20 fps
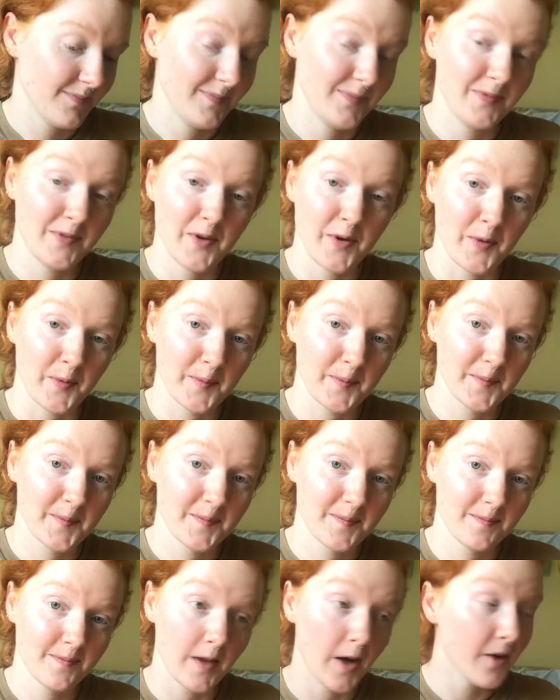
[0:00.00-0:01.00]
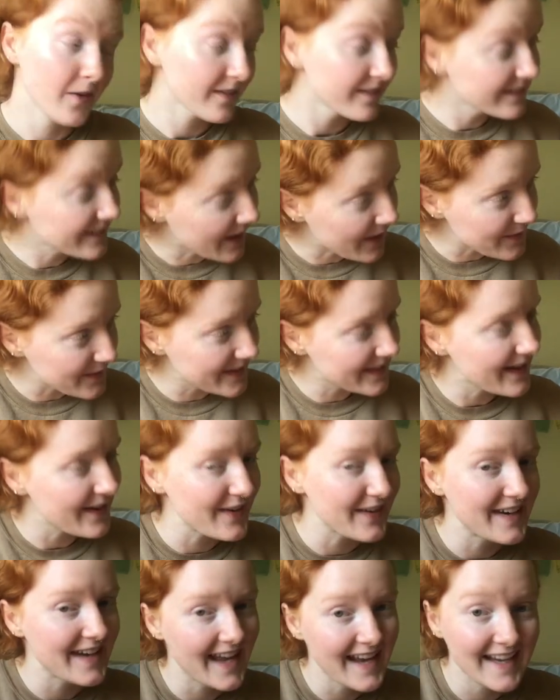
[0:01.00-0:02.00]
No. Oh, not without
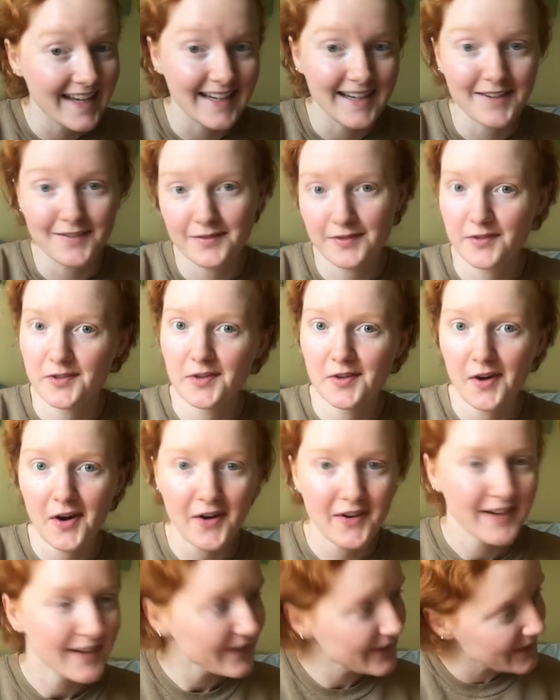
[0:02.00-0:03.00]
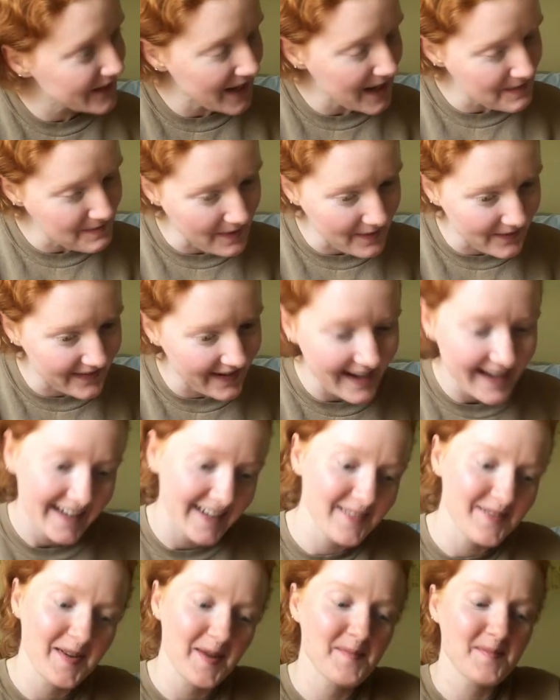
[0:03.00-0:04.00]
a negative. You're already learning about
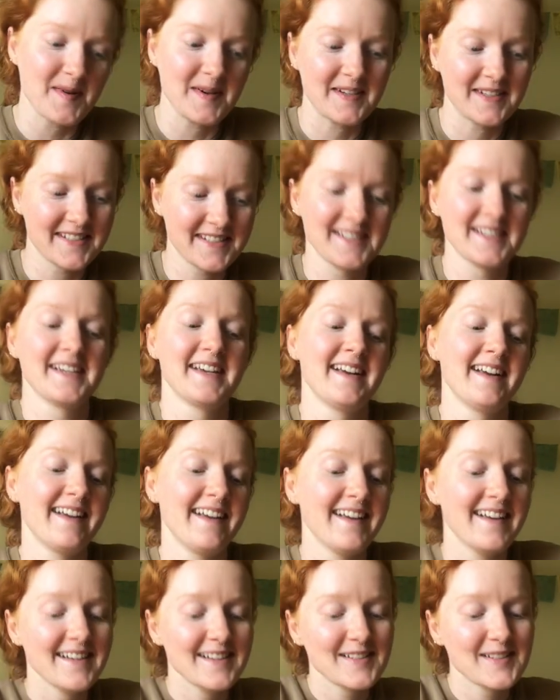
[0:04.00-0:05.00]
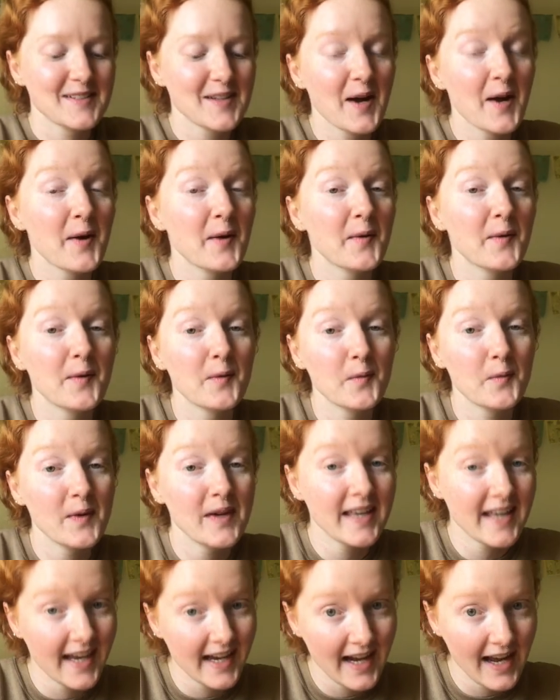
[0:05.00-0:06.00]
negative numbers. So we
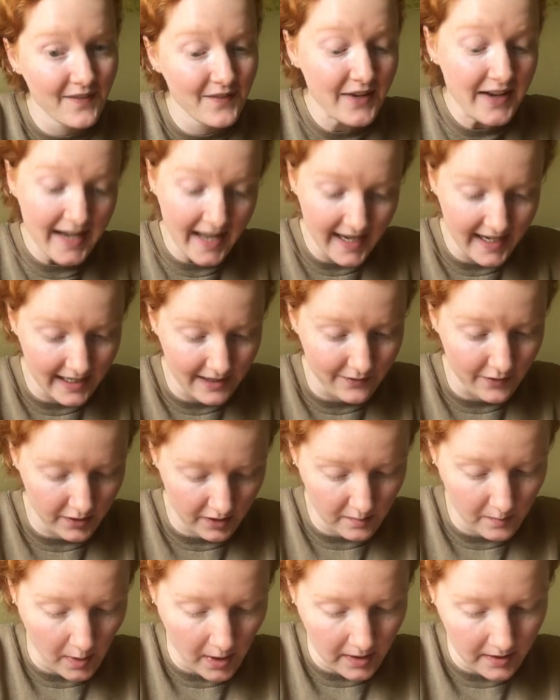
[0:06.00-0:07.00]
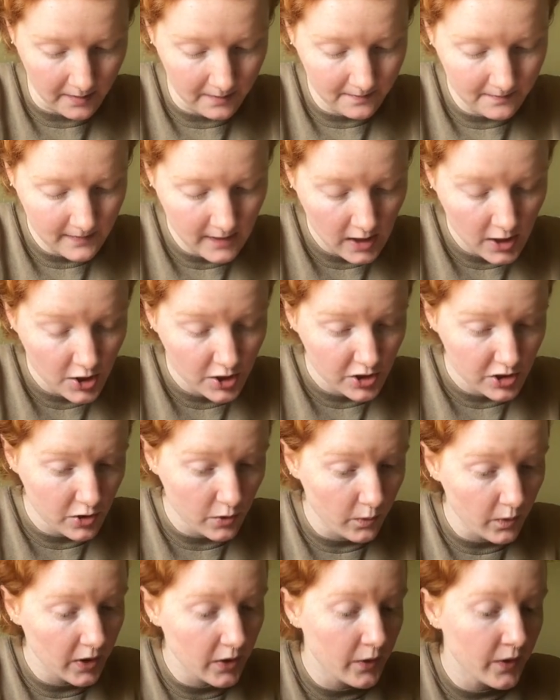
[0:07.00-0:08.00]
can't have a negative on the bottom, so
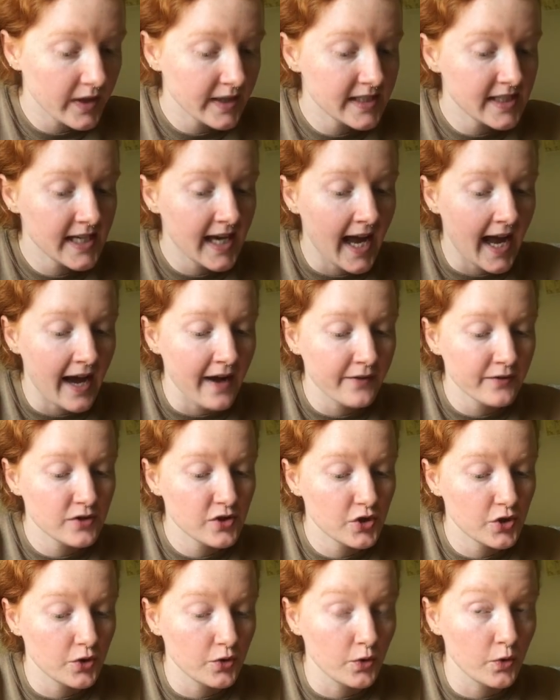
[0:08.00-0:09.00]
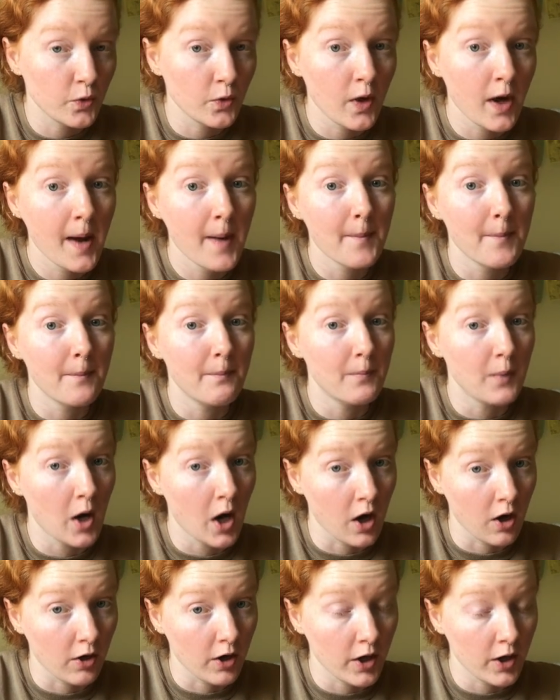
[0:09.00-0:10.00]
we're going to have to
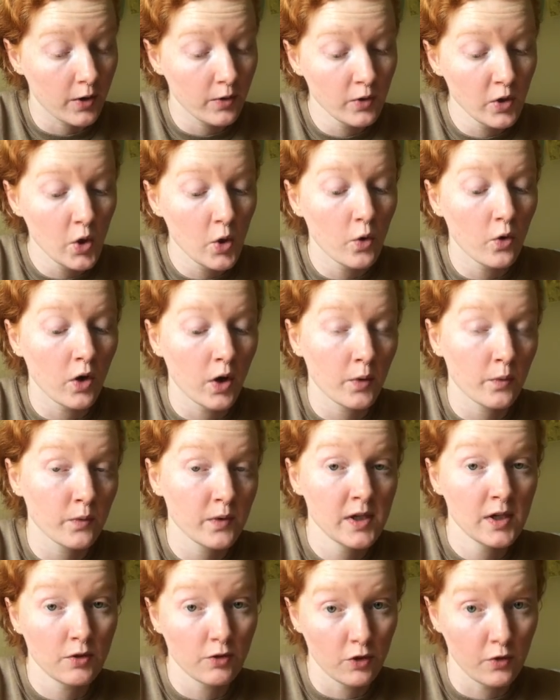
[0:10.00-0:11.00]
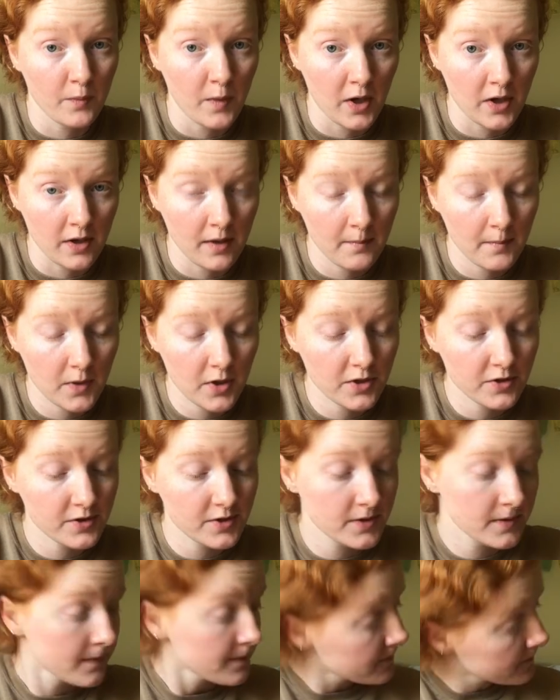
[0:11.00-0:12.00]
borrow or regroup our
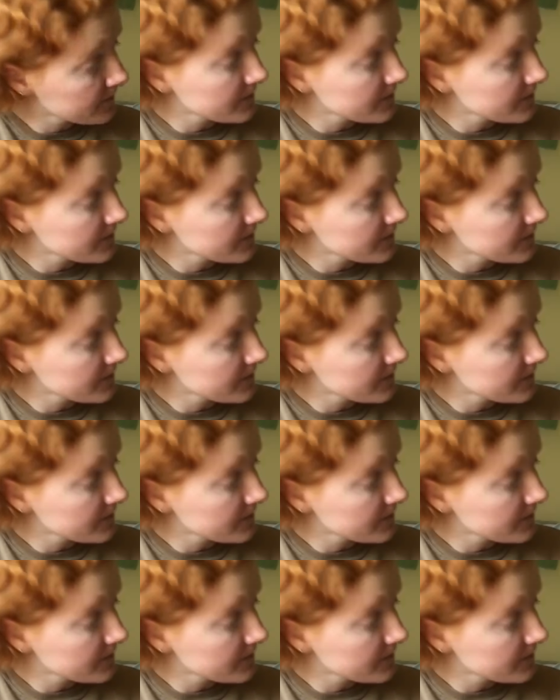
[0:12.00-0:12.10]
numbers.